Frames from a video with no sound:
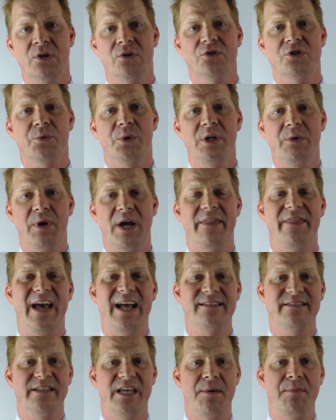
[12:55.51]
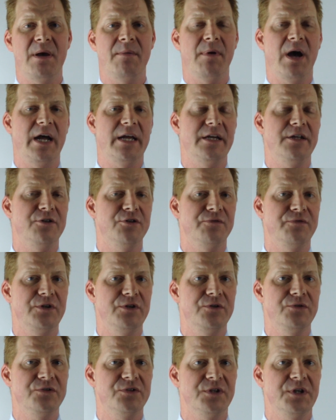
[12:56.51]
So anyway, that's MMI
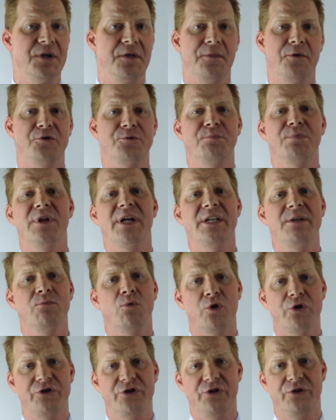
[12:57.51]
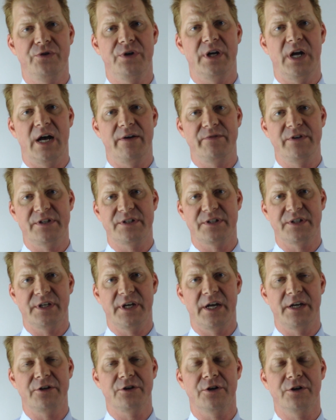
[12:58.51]
interviews. There's plenty more to it, obviously.
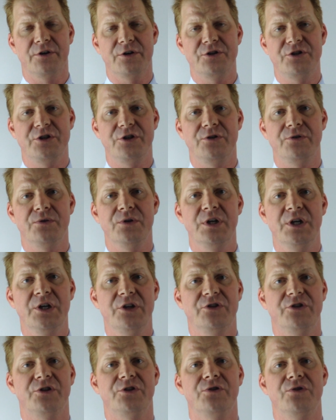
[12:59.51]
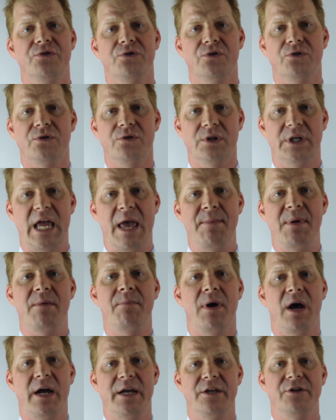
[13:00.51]
I encourage you to Google
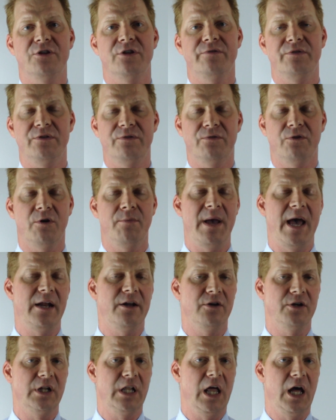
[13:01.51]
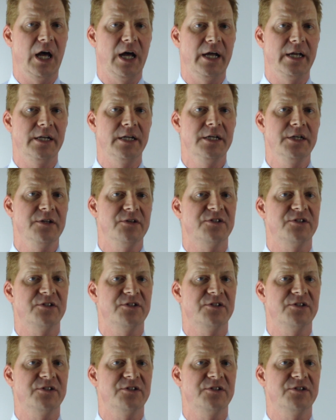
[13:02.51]
MMI interview format online.